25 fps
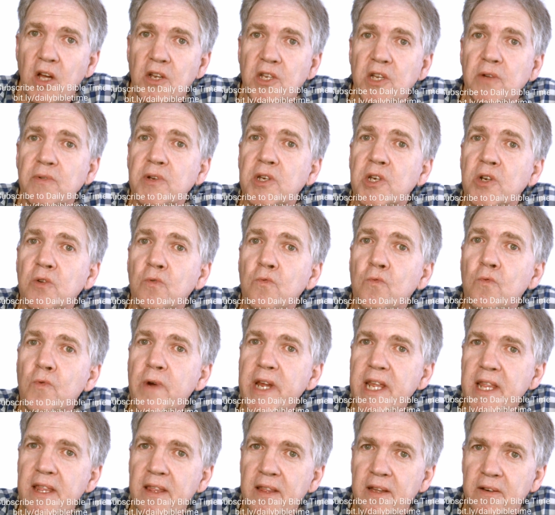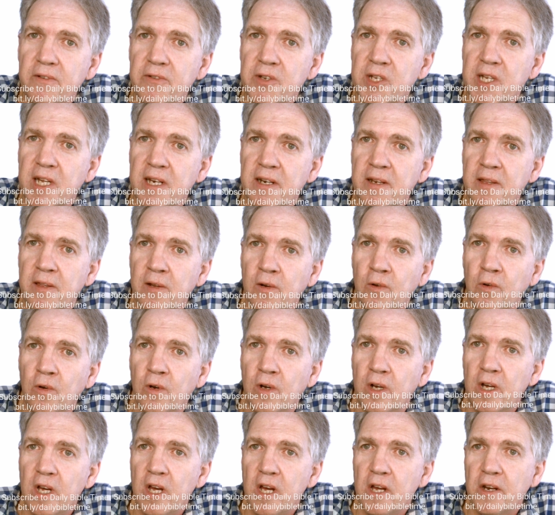so as to win those under the
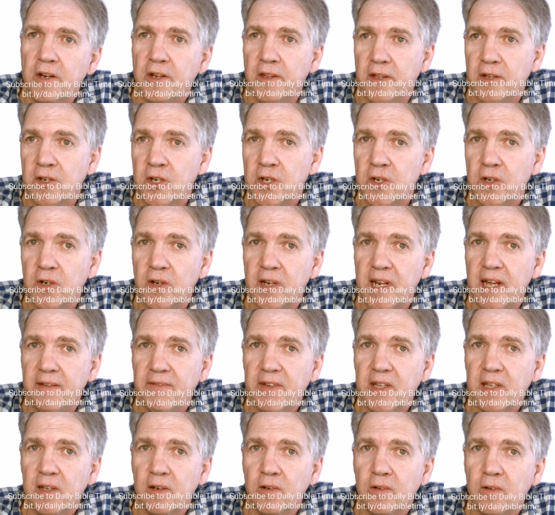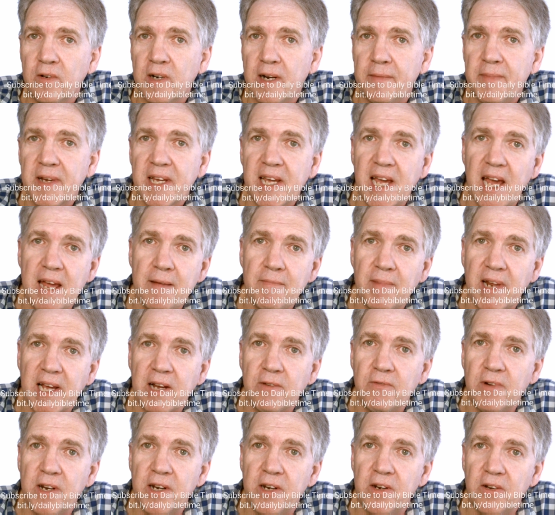law. To those not having the law, I became
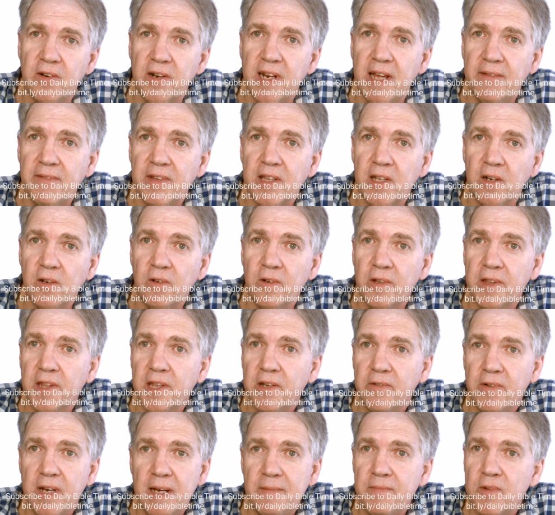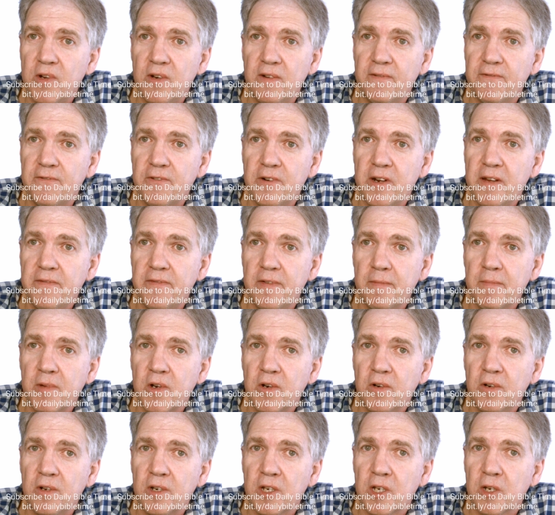like one not having the law, though I am not free from
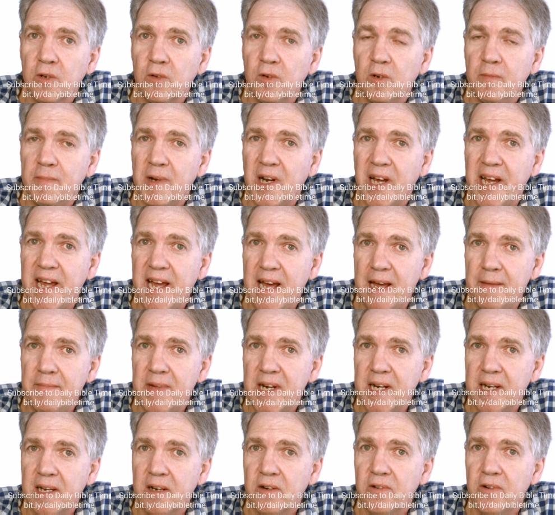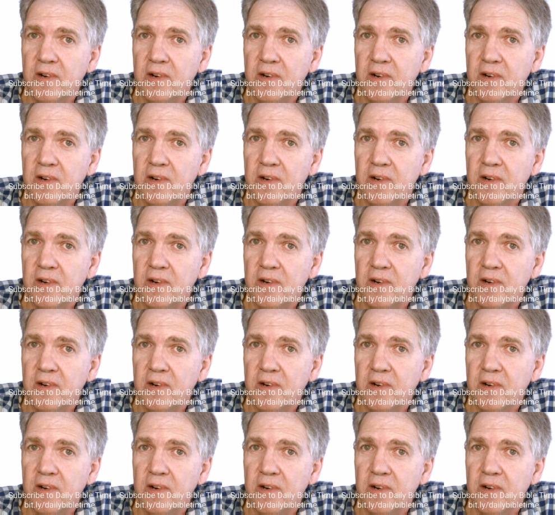God's law, but I am under